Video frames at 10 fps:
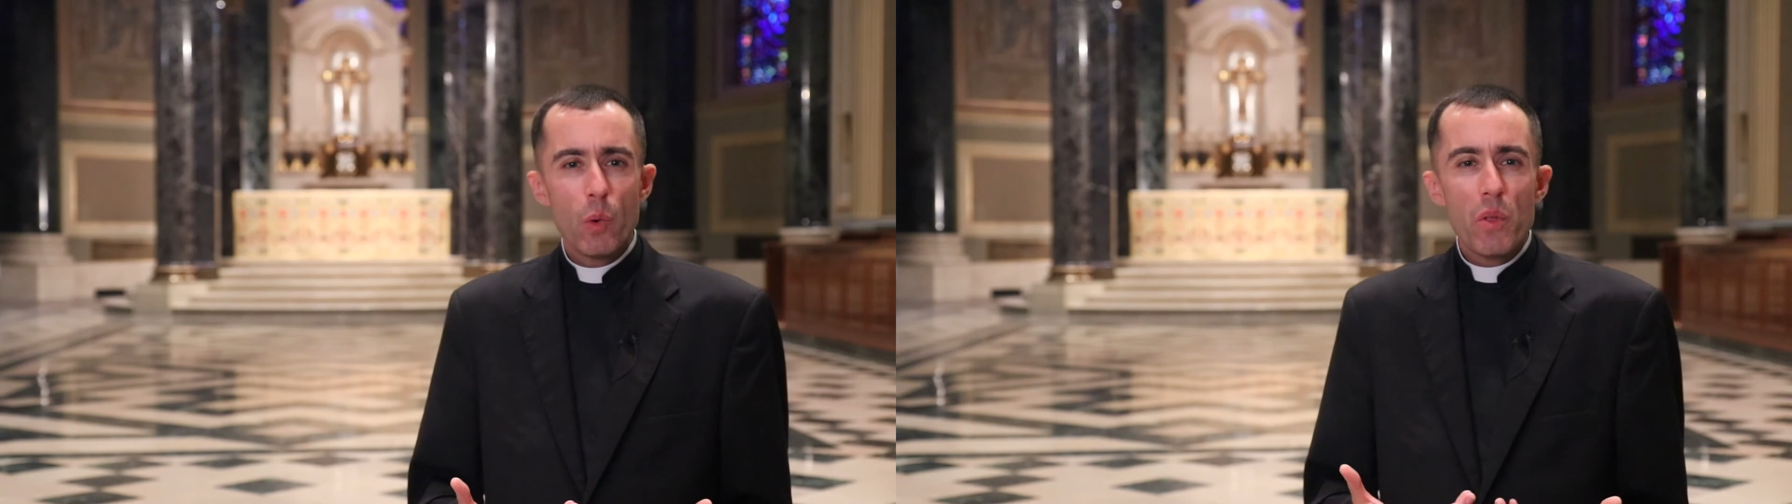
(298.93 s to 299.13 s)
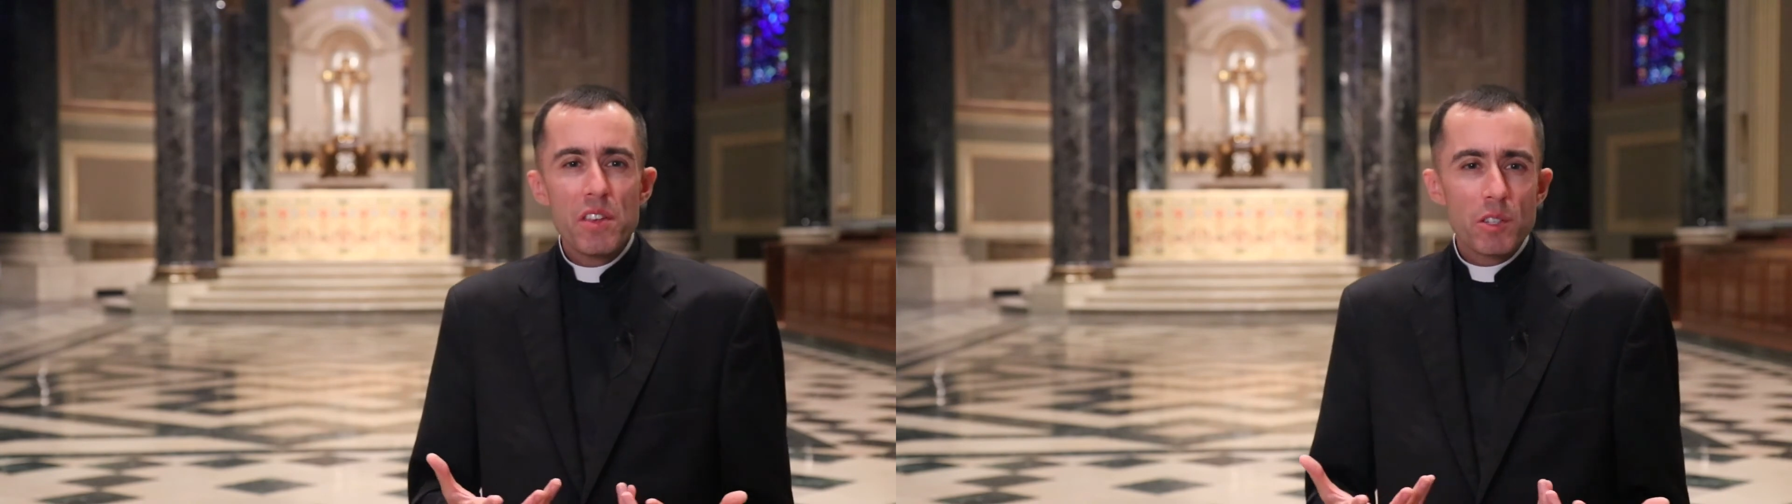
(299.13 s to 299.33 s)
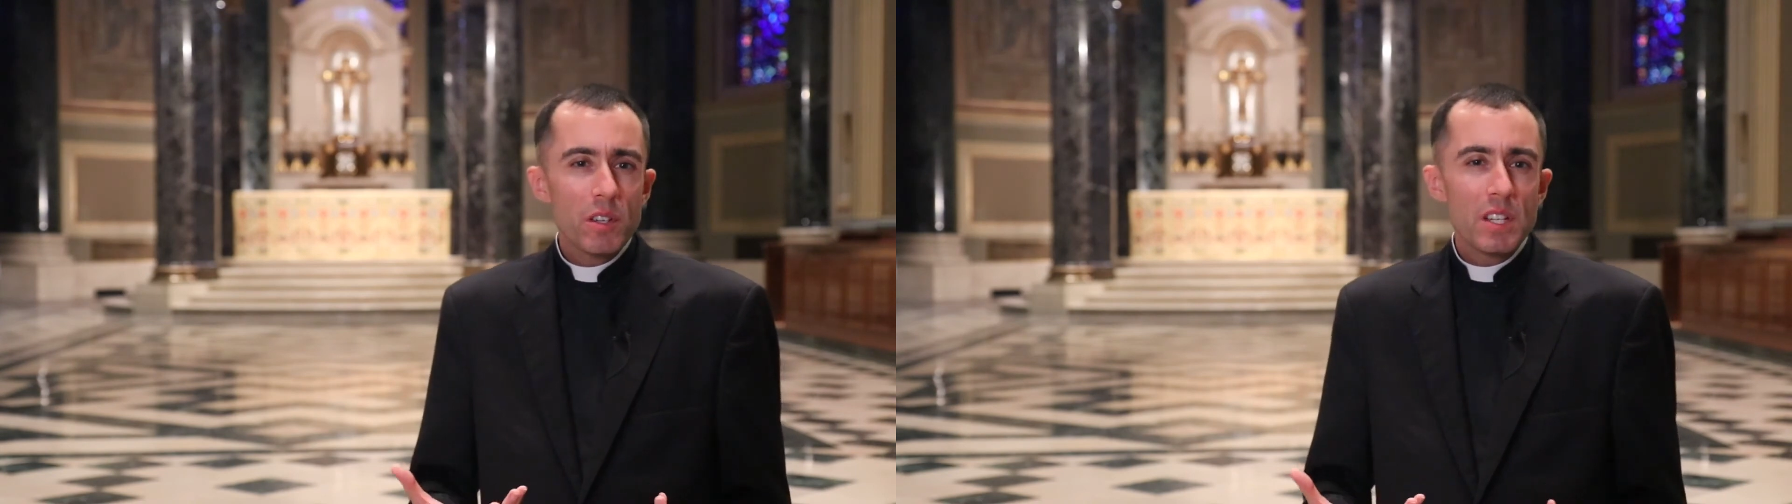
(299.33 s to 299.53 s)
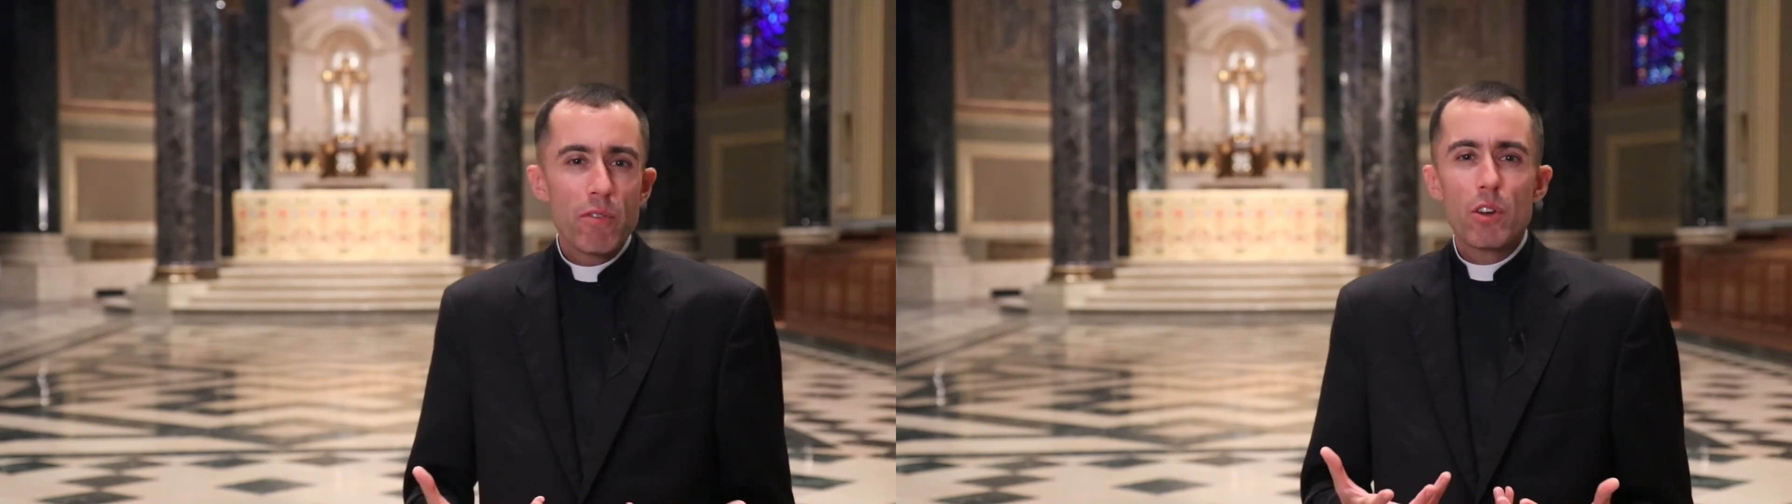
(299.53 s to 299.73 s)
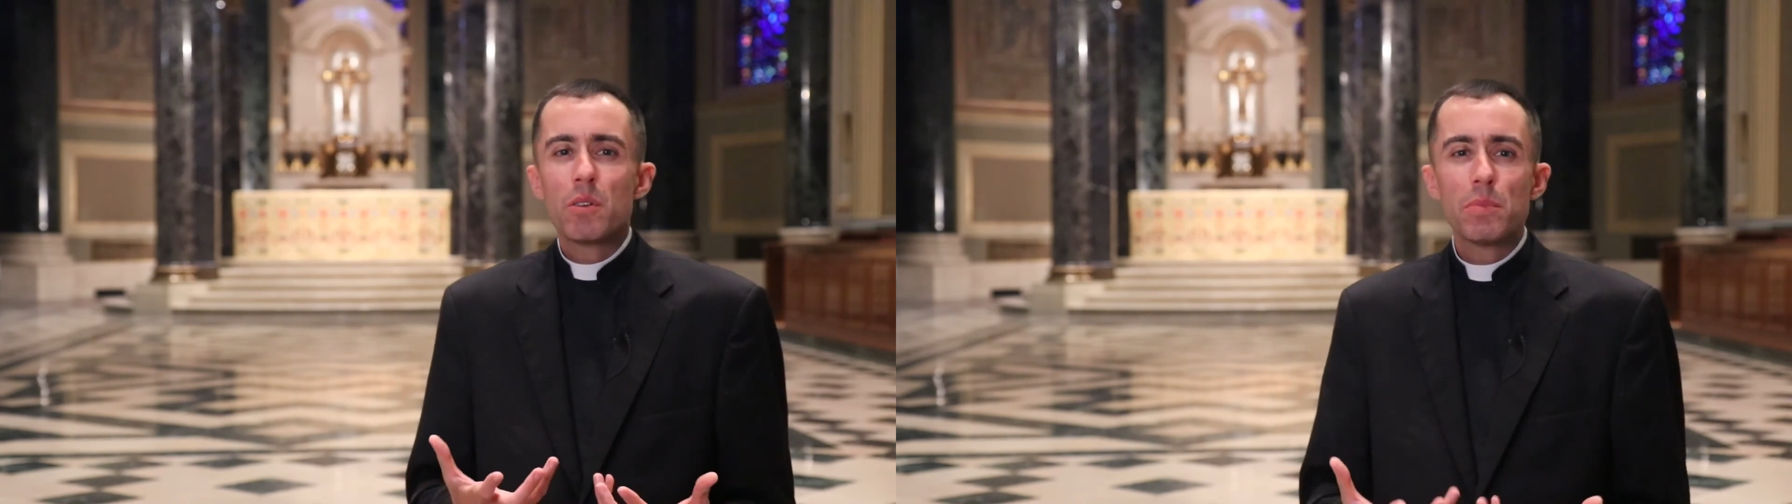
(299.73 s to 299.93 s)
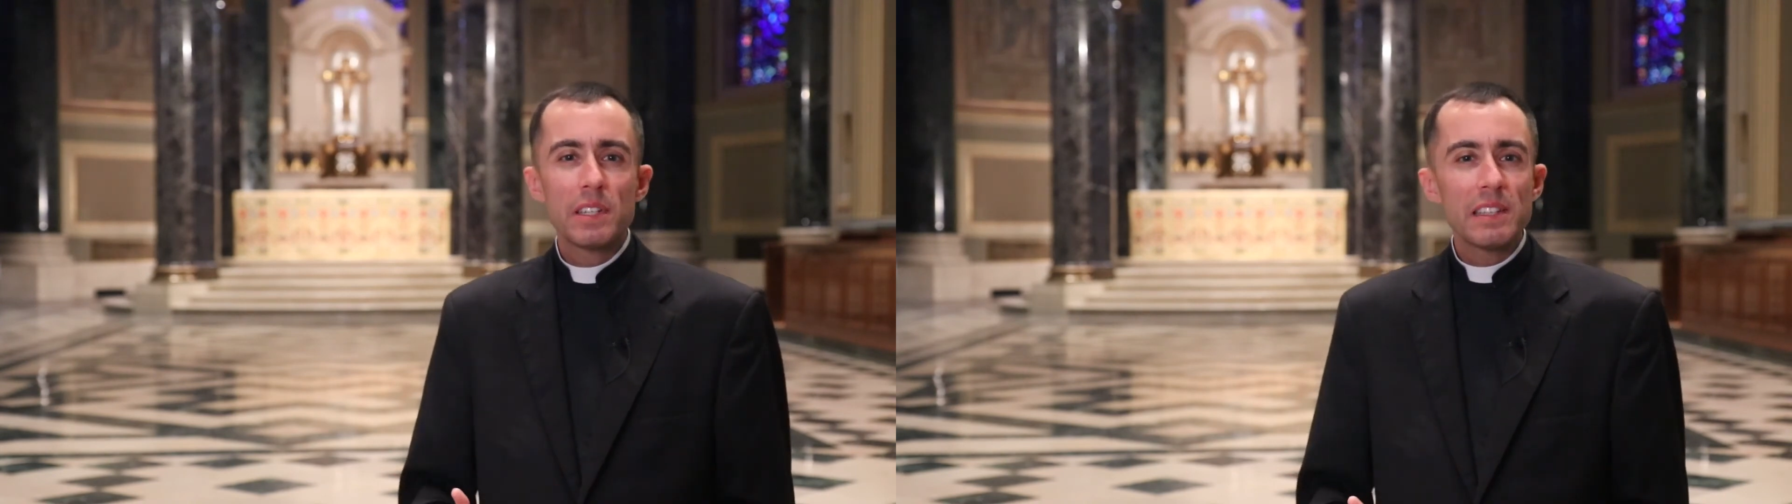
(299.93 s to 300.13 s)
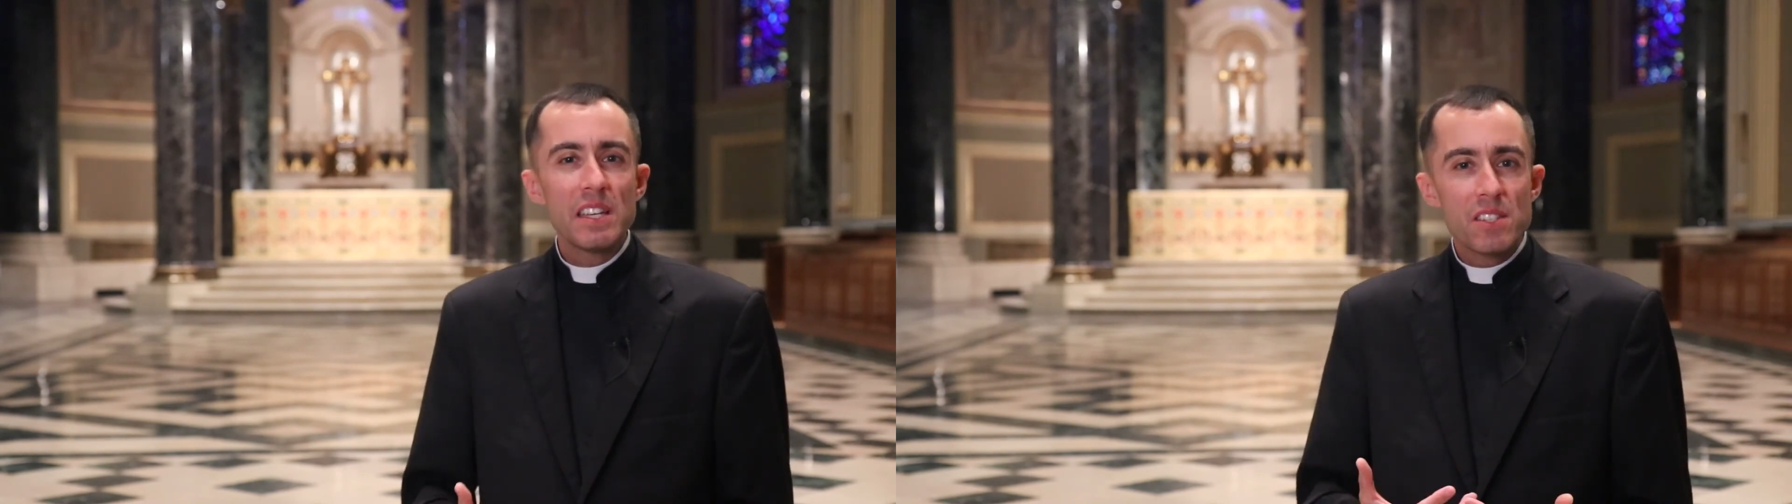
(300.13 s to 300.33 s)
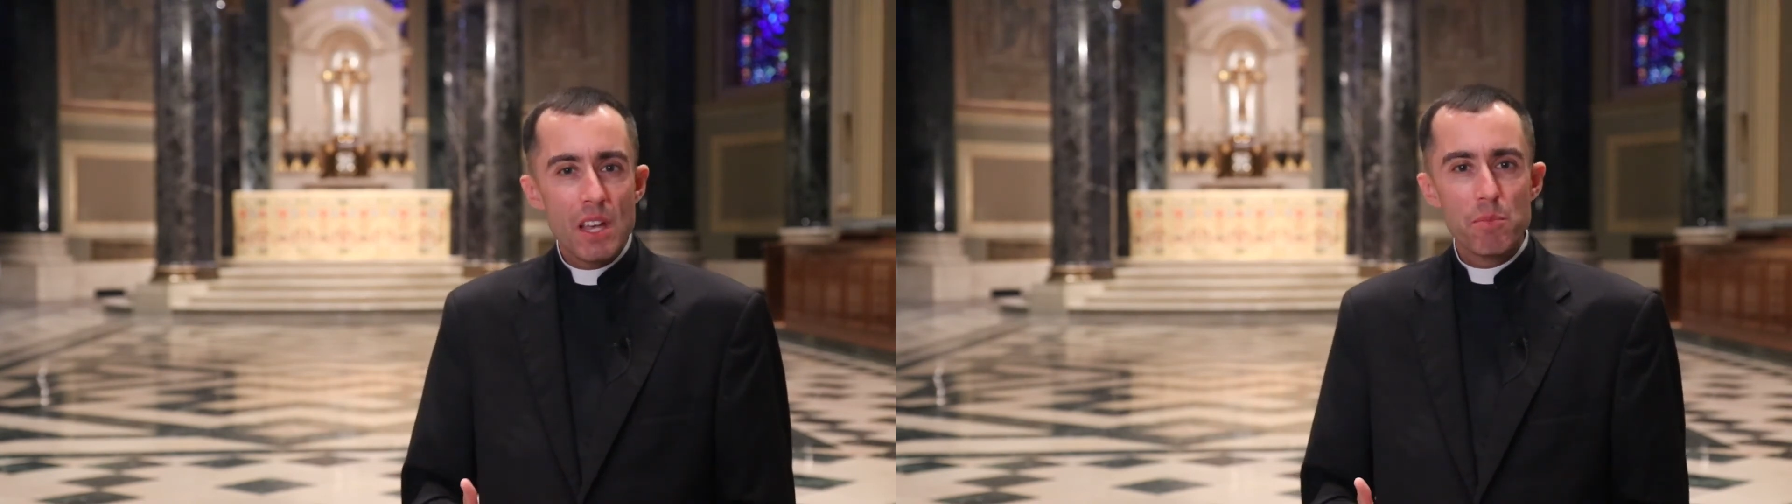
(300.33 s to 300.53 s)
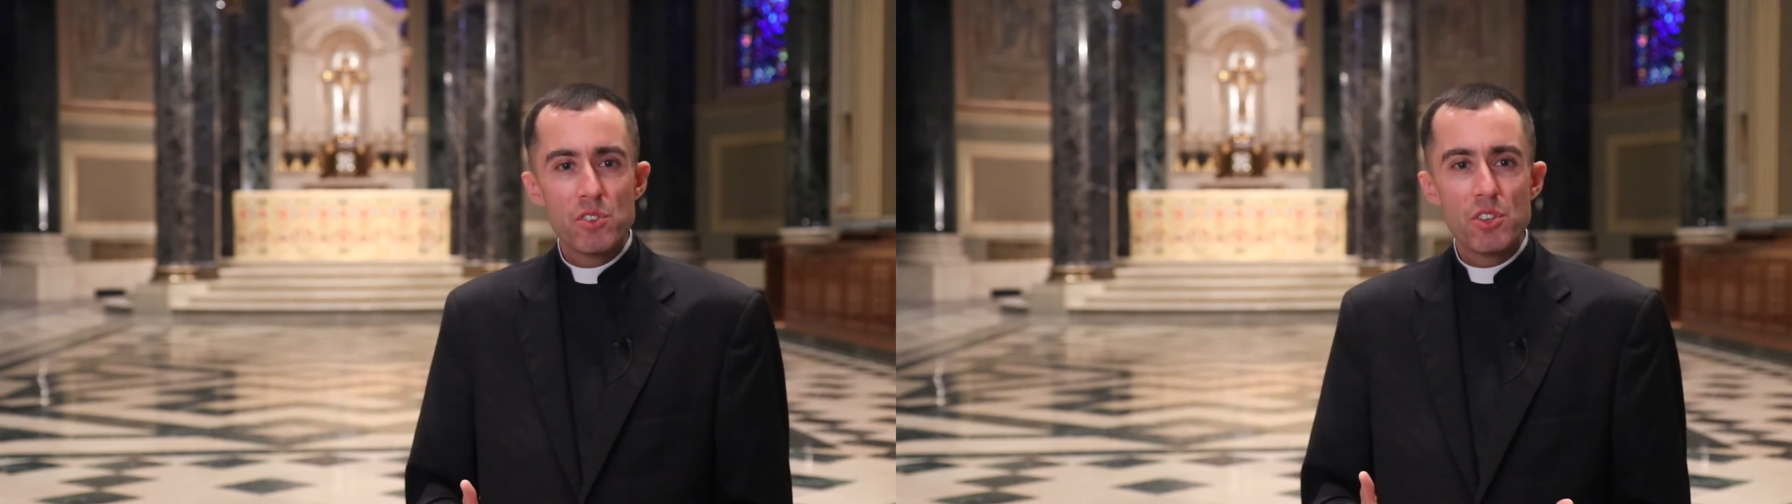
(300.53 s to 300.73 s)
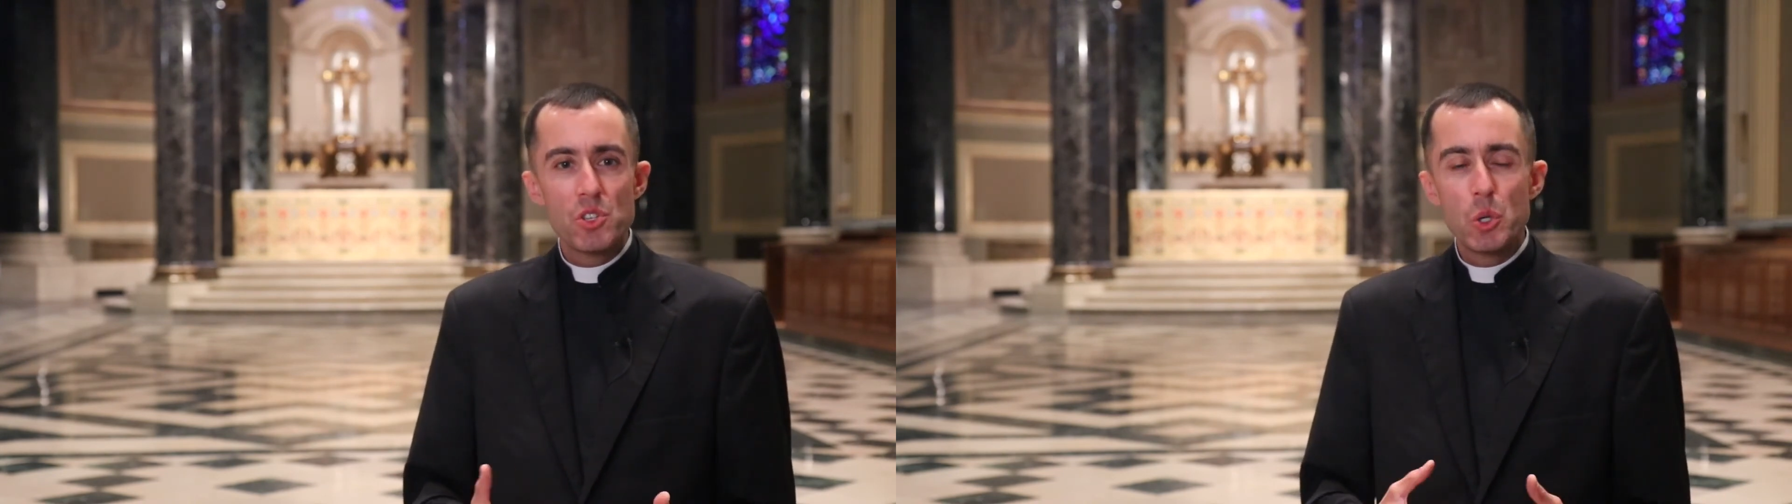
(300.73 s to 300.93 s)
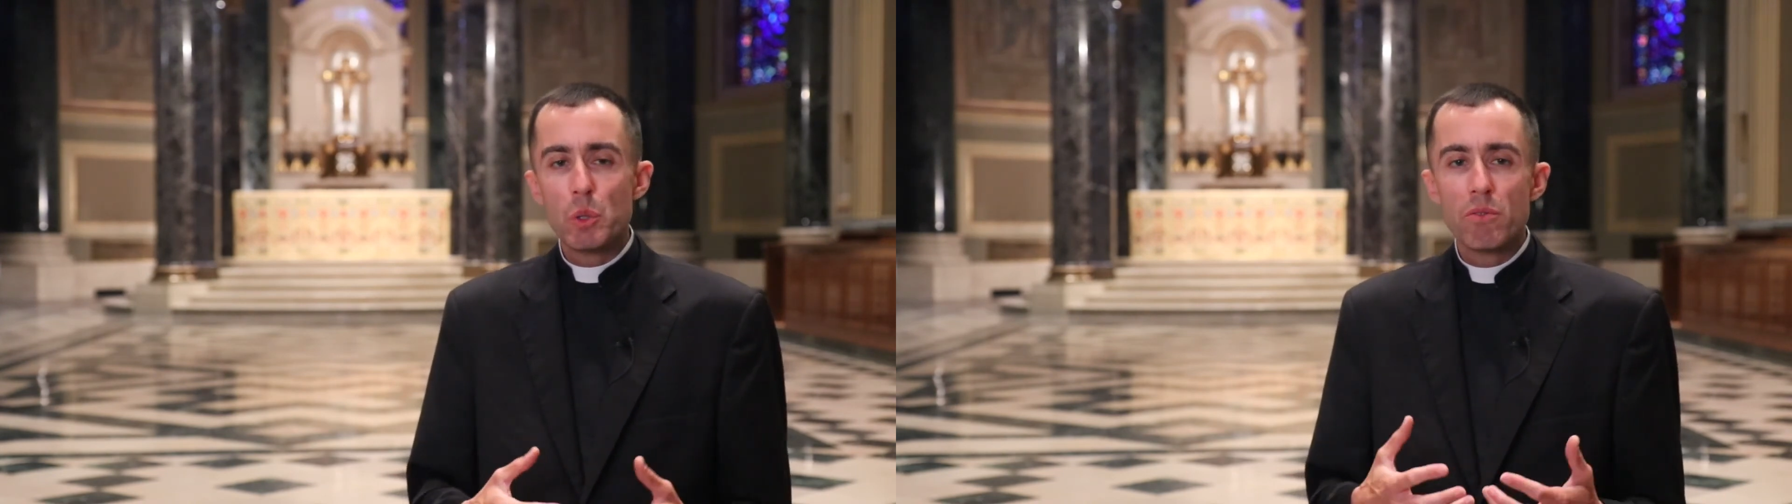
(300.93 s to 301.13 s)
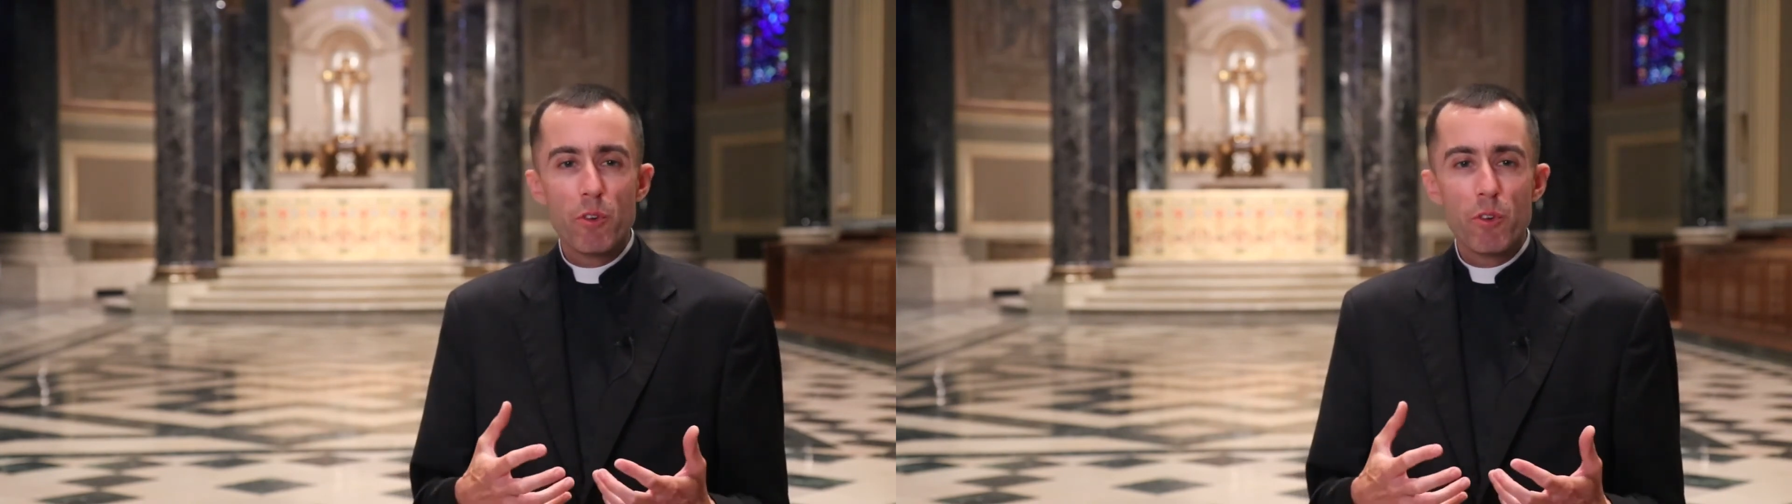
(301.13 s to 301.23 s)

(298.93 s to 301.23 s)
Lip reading: well, this could never completely substitute